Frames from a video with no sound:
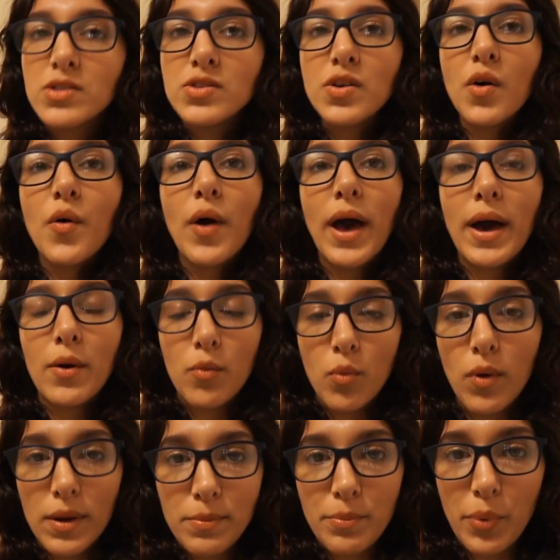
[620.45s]
So at
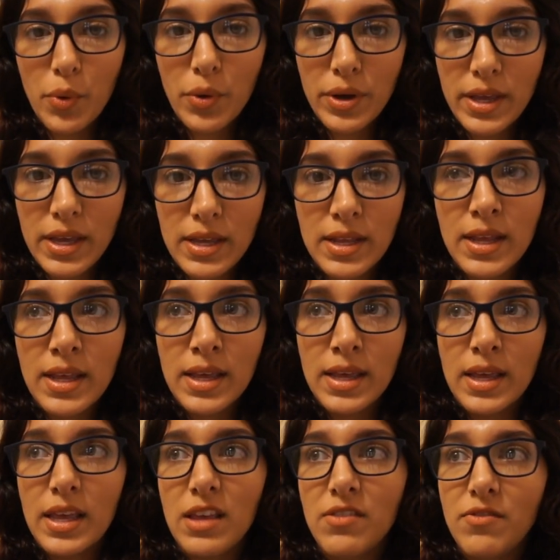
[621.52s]
one point,
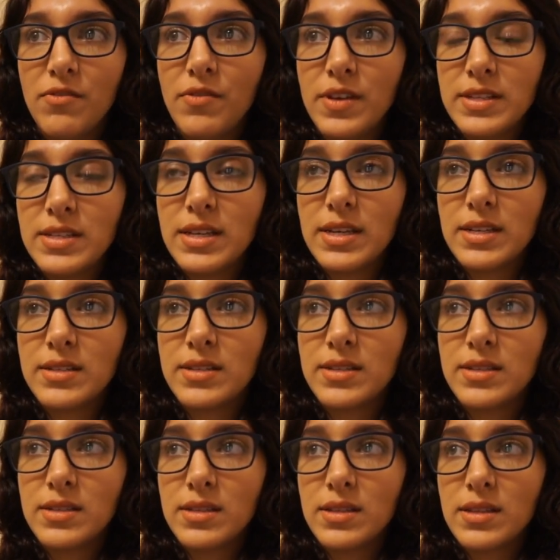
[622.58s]
it
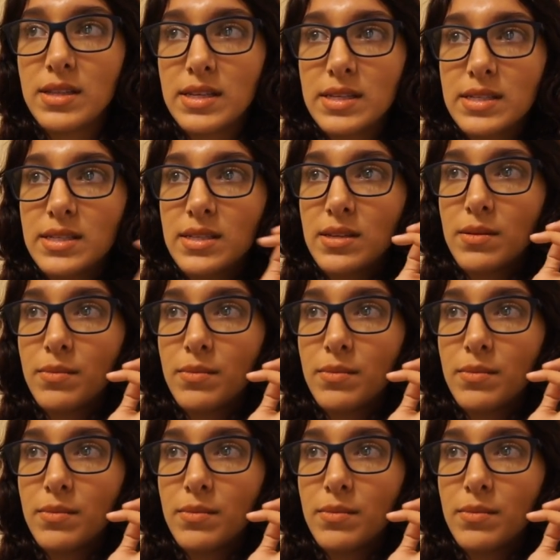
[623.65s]
visits this